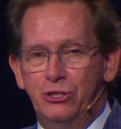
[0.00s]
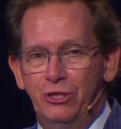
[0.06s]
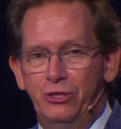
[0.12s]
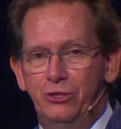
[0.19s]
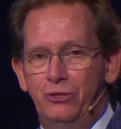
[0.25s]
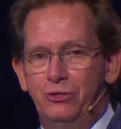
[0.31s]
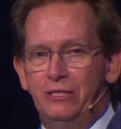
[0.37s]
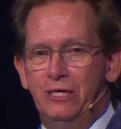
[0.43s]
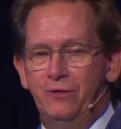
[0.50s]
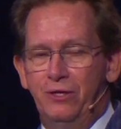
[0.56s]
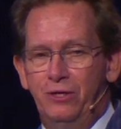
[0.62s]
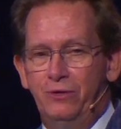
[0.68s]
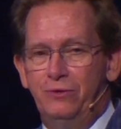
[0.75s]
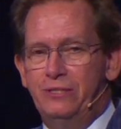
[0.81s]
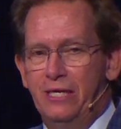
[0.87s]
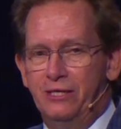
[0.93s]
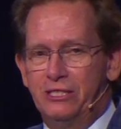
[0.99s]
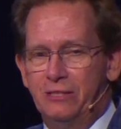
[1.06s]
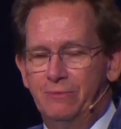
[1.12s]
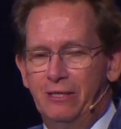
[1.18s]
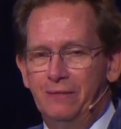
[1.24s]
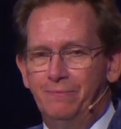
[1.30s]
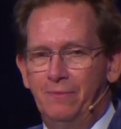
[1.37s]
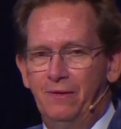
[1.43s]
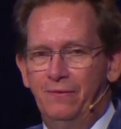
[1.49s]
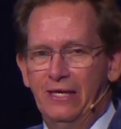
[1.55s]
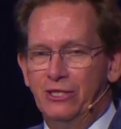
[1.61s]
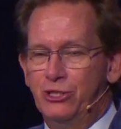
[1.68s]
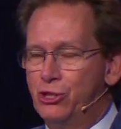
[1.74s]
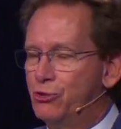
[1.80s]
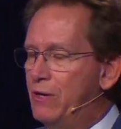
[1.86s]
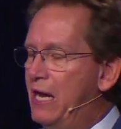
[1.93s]
used in the New Testament
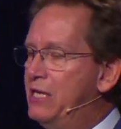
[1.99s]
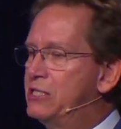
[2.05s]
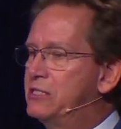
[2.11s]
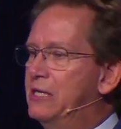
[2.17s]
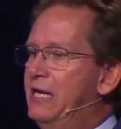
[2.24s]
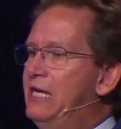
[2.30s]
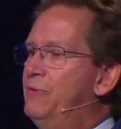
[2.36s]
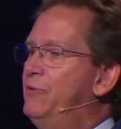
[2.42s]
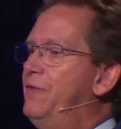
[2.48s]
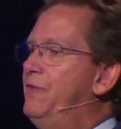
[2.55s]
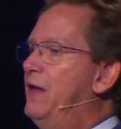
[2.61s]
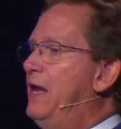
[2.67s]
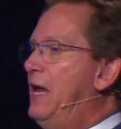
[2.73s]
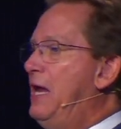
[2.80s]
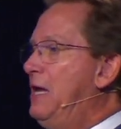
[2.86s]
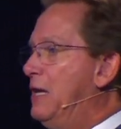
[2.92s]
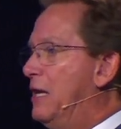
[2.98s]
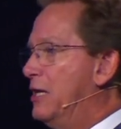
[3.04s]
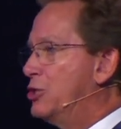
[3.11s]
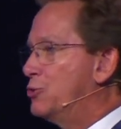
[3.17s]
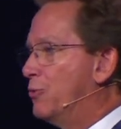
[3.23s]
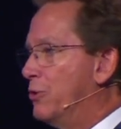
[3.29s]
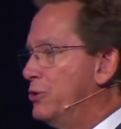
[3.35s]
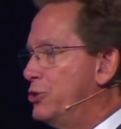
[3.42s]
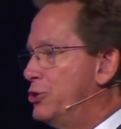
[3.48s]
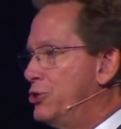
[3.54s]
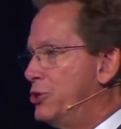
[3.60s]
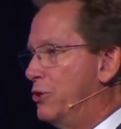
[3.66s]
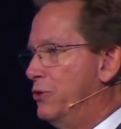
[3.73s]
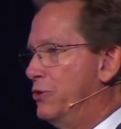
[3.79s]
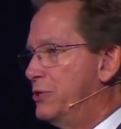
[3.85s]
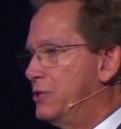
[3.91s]
that's translated with the English word
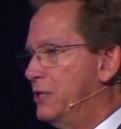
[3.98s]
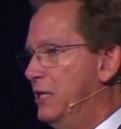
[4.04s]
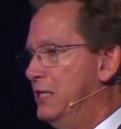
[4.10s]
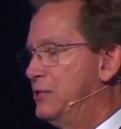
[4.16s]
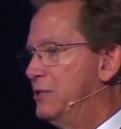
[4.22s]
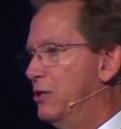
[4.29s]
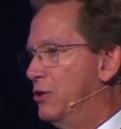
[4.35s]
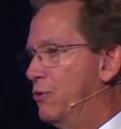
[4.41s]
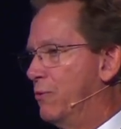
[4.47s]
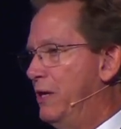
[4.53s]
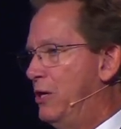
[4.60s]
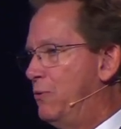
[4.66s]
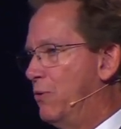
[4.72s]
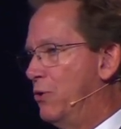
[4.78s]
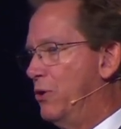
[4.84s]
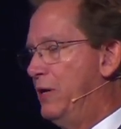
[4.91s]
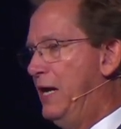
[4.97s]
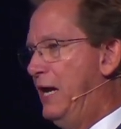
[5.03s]
church. It's the Greek word